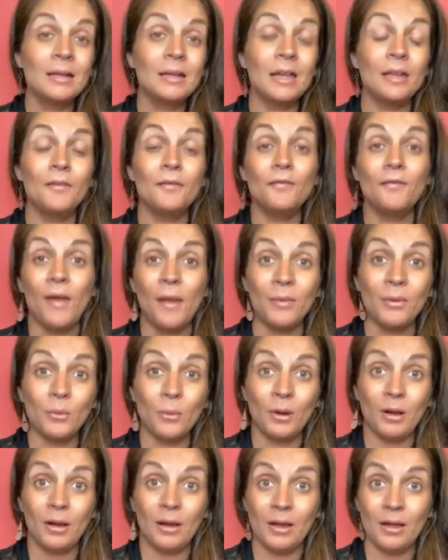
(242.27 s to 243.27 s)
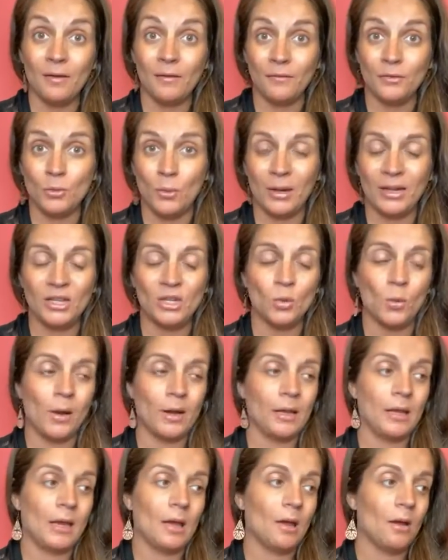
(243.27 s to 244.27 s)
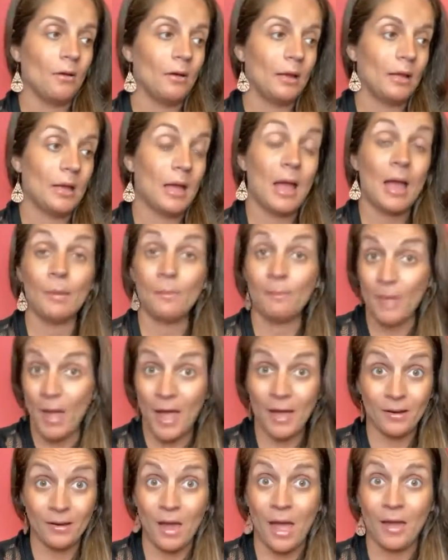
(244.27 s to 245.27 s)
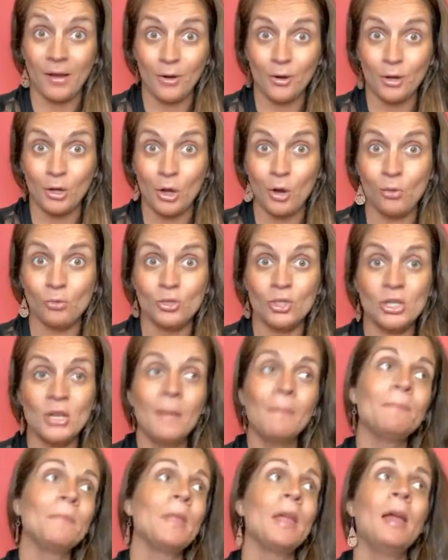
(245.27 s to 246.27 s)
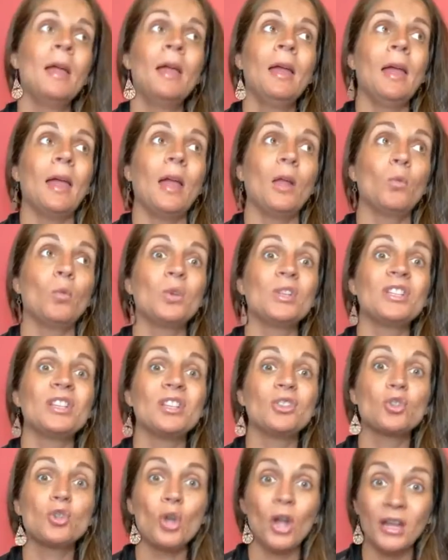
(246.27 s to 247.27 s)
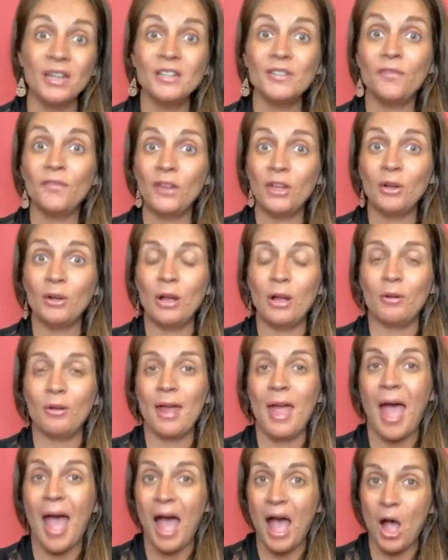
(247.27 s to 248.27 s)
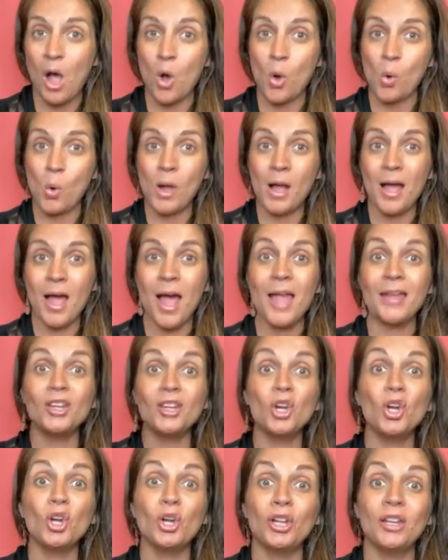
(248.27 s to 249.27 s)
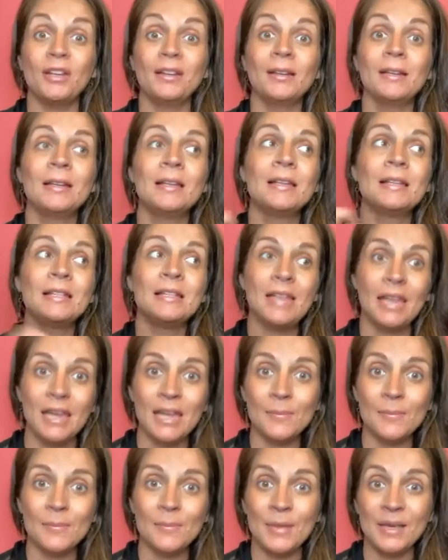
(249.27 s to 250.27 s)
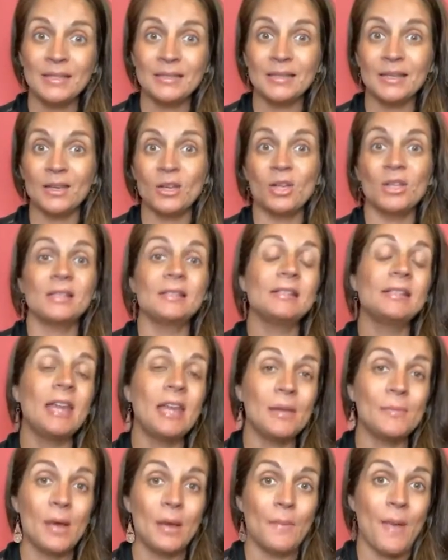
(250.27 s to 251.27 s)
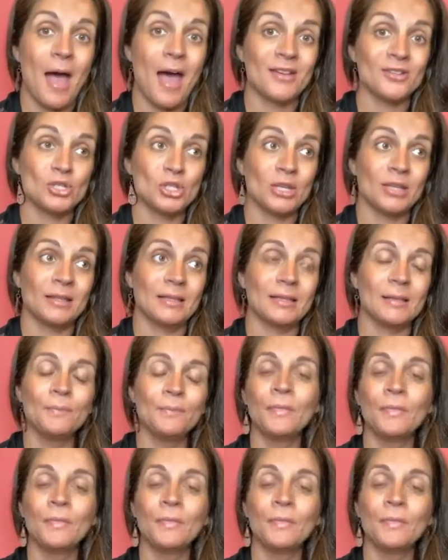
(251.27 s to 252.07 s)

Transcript: In February of 2020, I already had hired a coach and was trying to figure out how I could take my skills, take my passions,